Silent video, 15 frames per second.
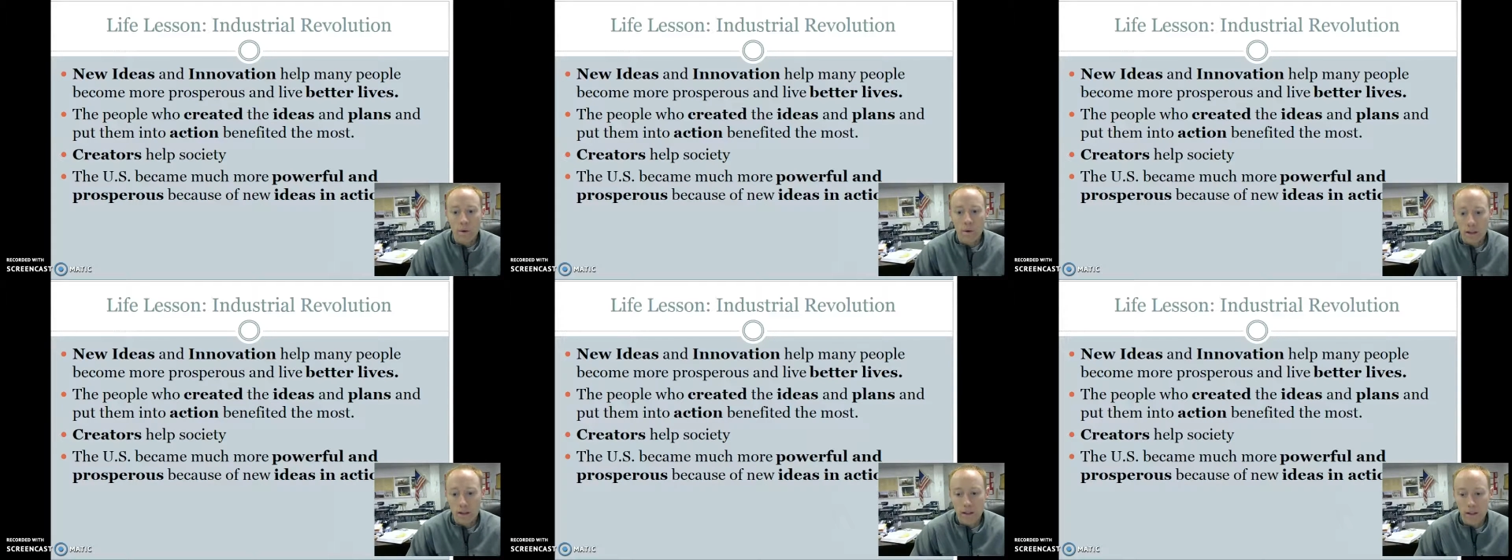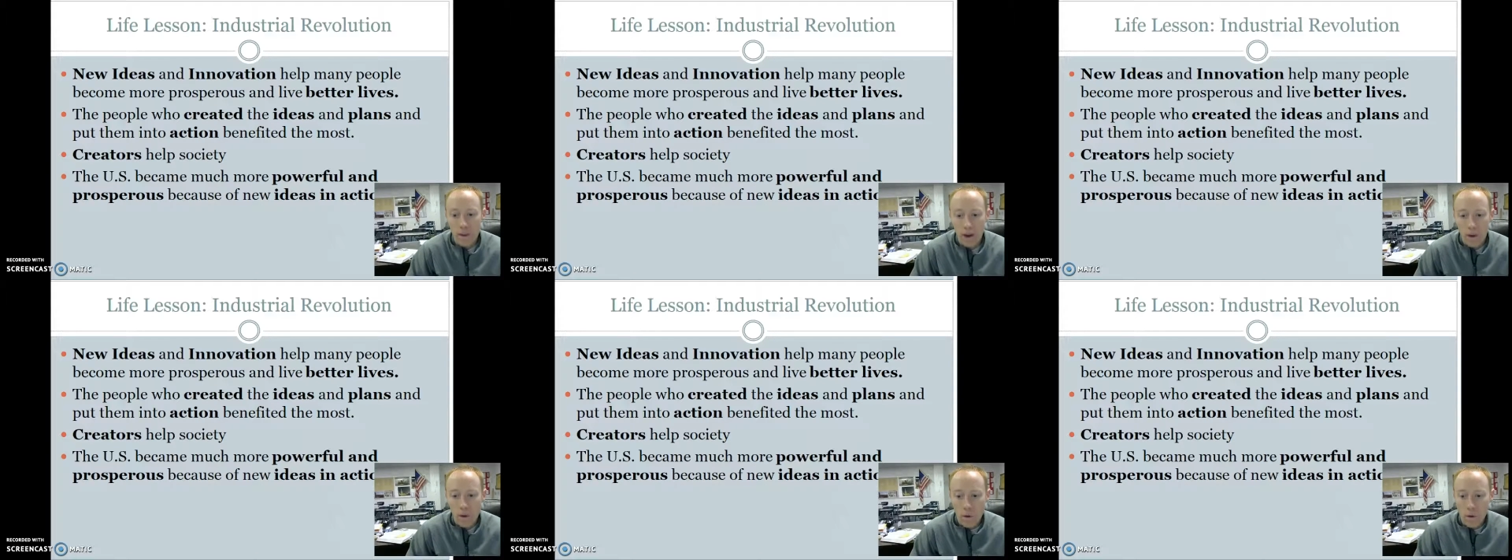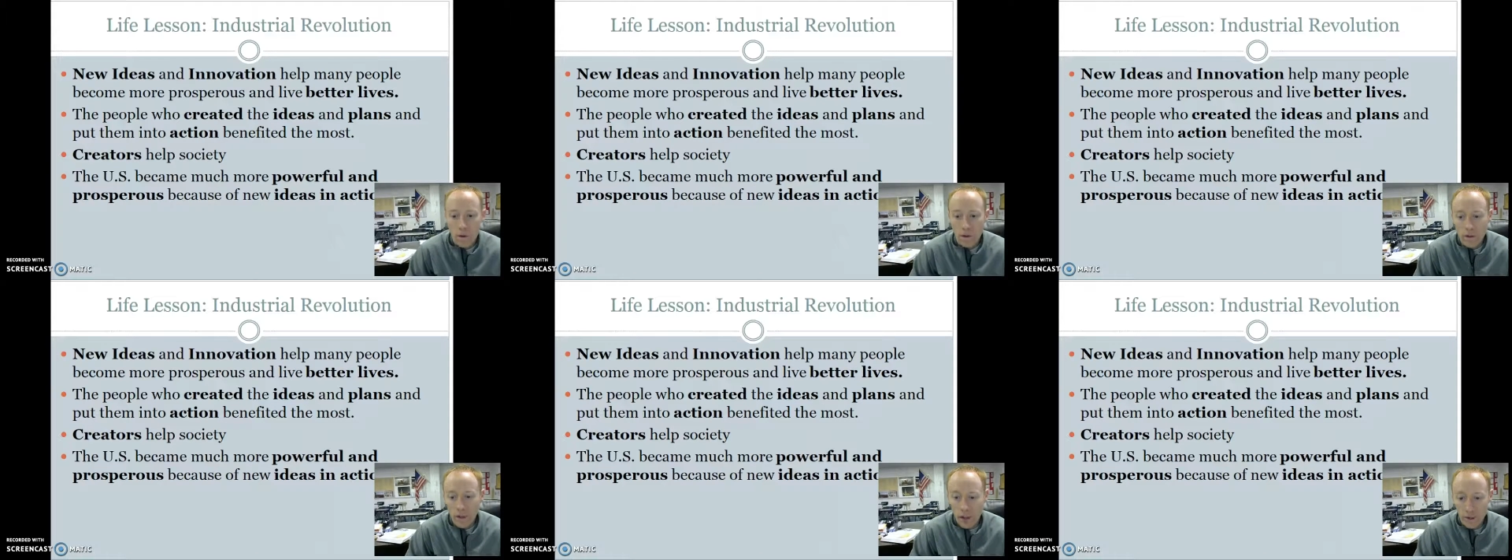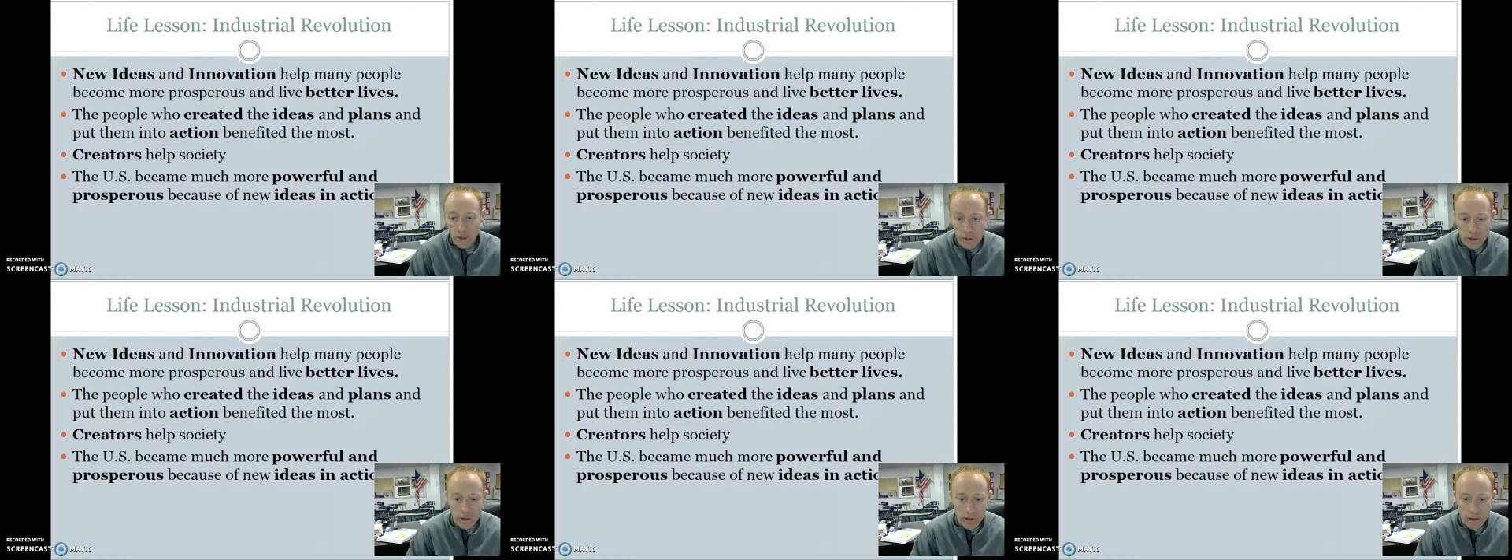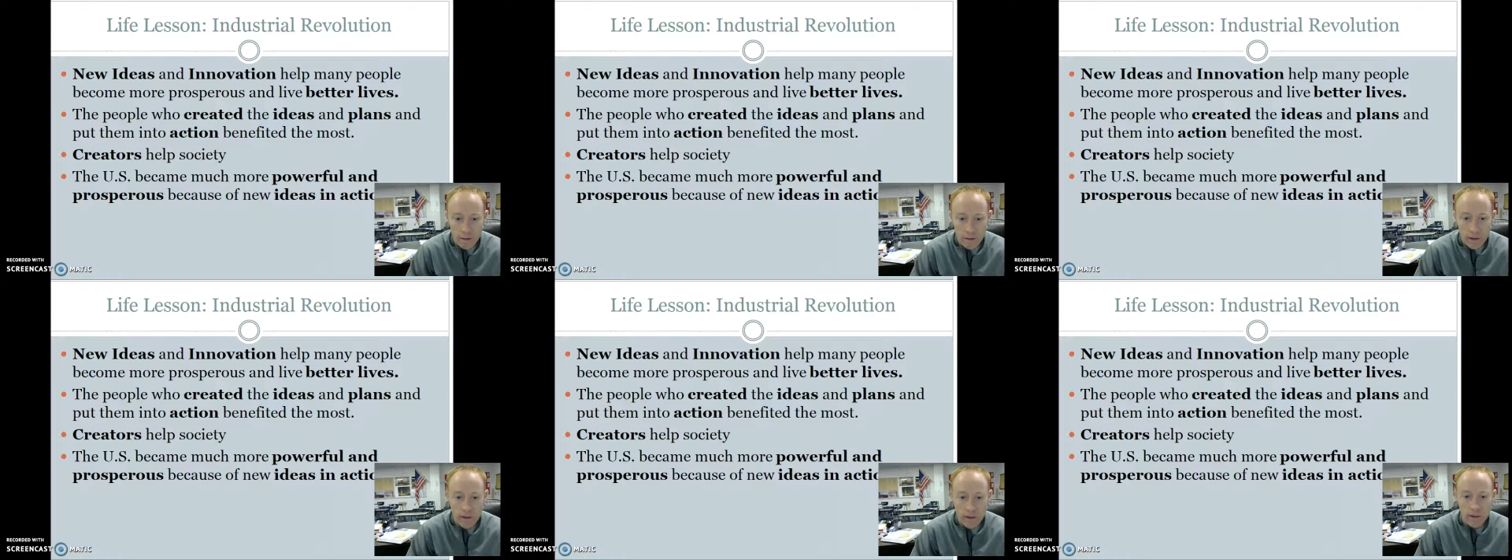We did that with the Declaration of
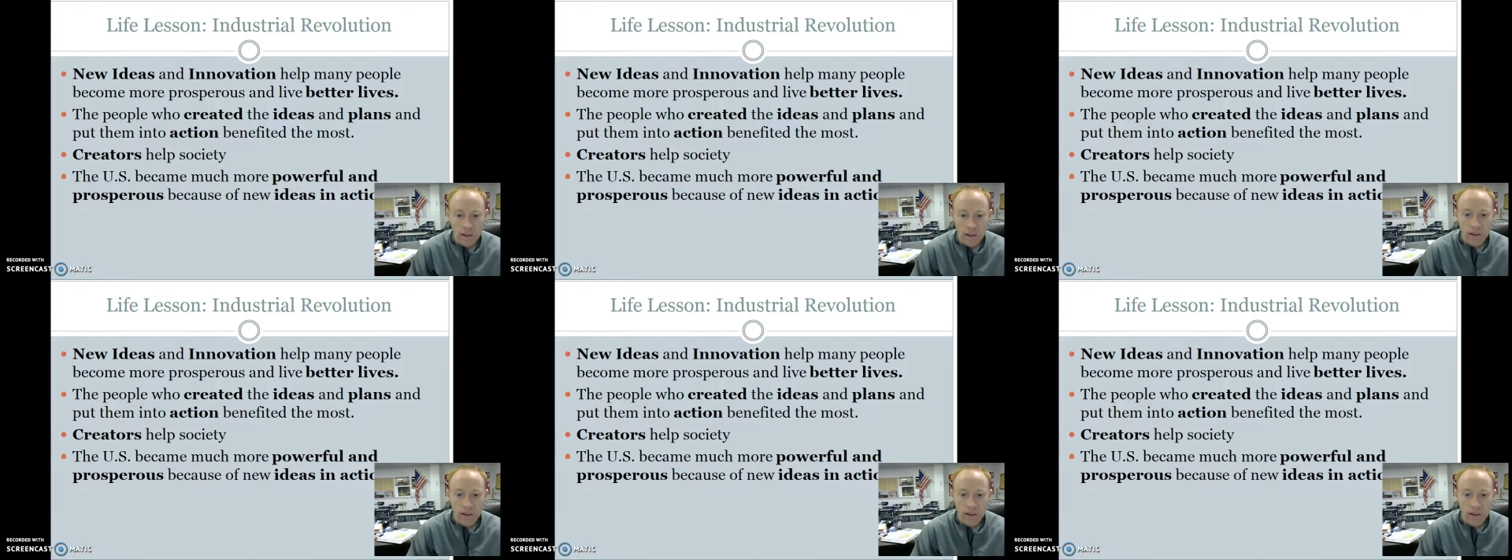Independence,